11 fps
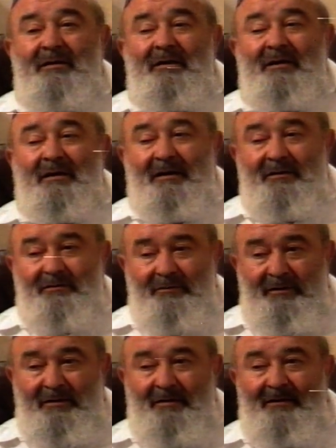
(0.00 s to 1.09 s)
and I took
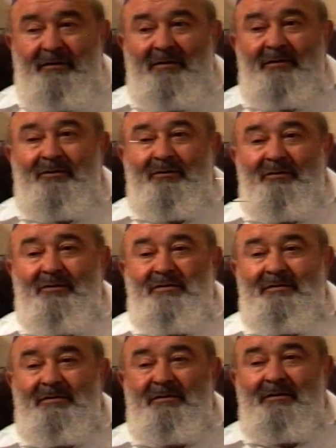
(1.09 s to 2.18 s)
a
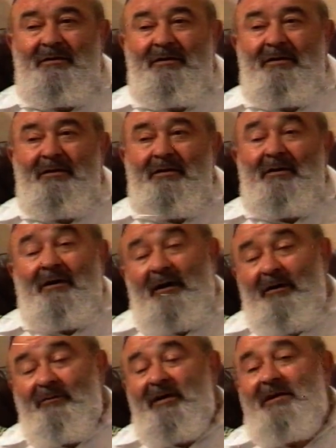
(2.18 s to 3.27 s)
course.
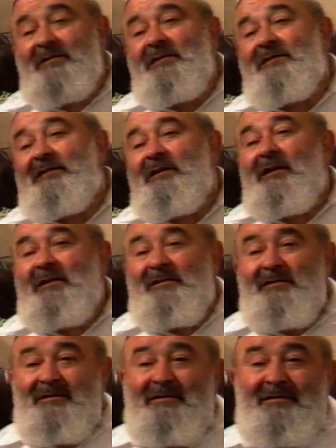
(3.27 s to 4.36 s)
I only had 16
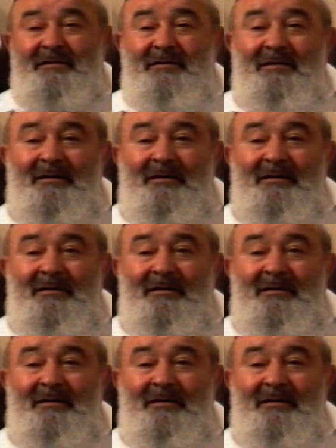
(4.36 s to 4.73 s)
lessons,